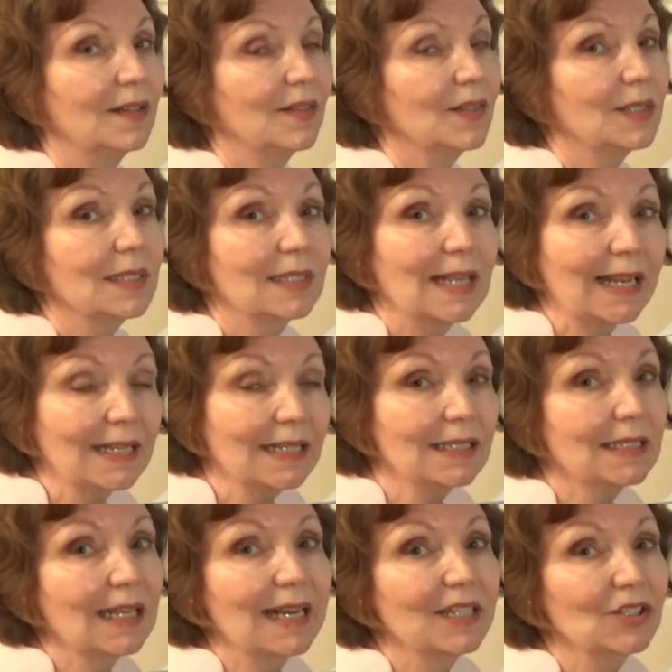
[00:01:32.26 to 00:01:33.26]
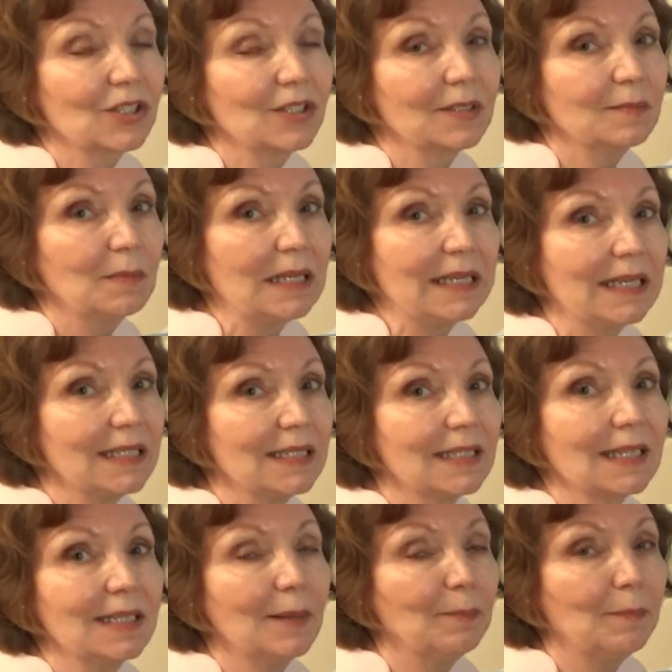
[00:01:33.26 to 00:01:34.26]
The second section begins
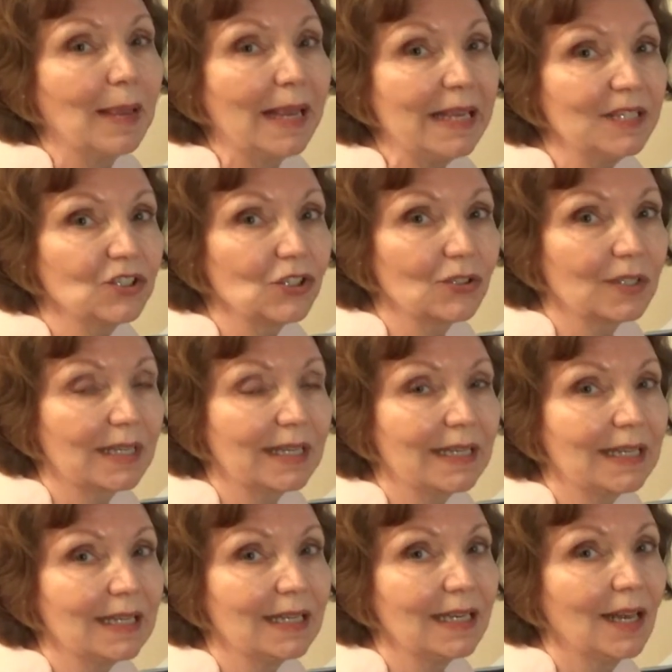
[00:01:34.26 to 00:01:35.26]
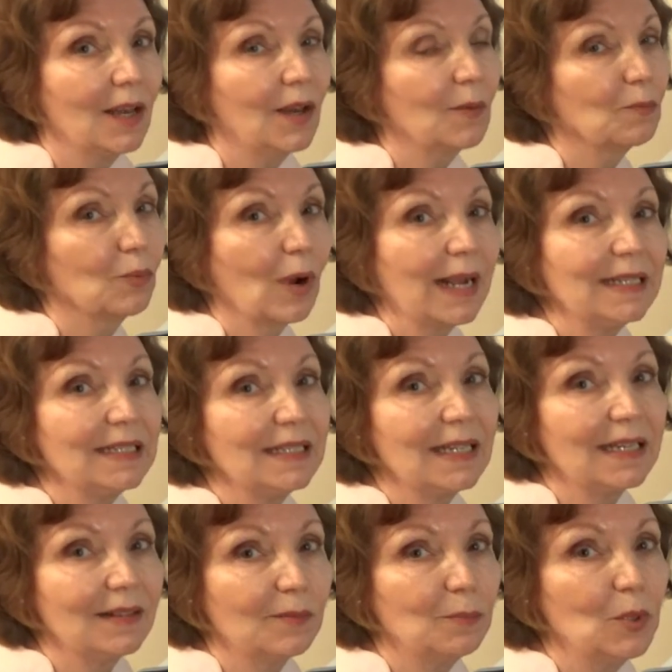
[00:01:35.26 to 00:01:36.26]
in a major key,
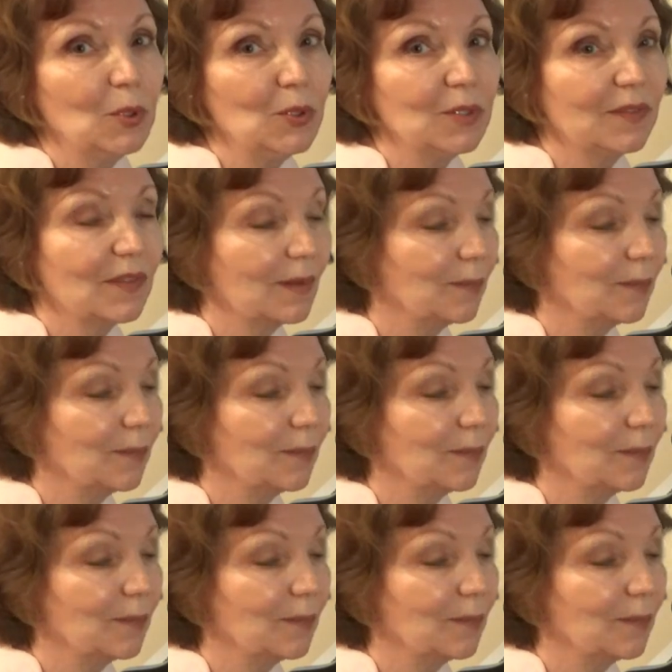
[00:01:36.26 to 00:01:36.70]
brightening the mood of the